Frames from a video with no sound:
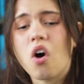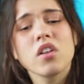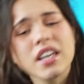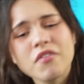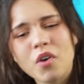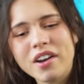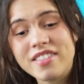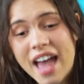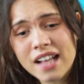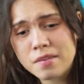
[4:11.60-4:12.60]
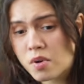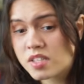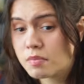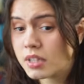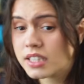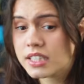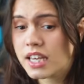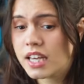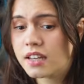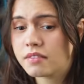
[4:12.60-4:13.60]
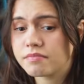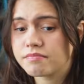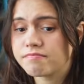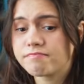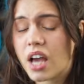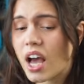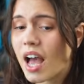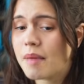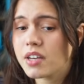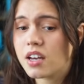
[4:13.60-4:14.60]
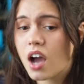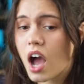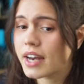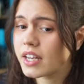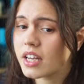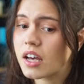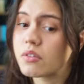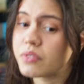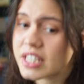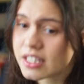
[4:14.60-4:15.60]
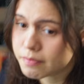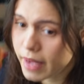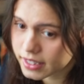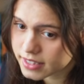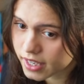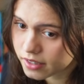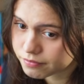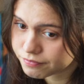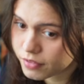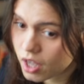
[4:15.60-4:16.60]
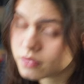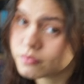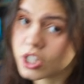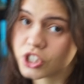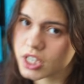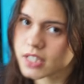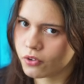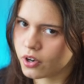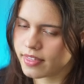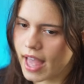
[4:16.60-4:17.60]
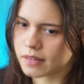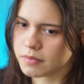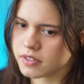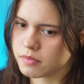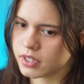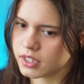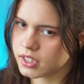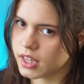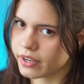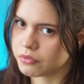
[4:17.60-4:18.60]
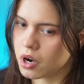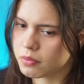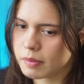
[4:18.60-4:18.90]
only for that possibility, I'm gonna respect it. Just for that possibility, rugby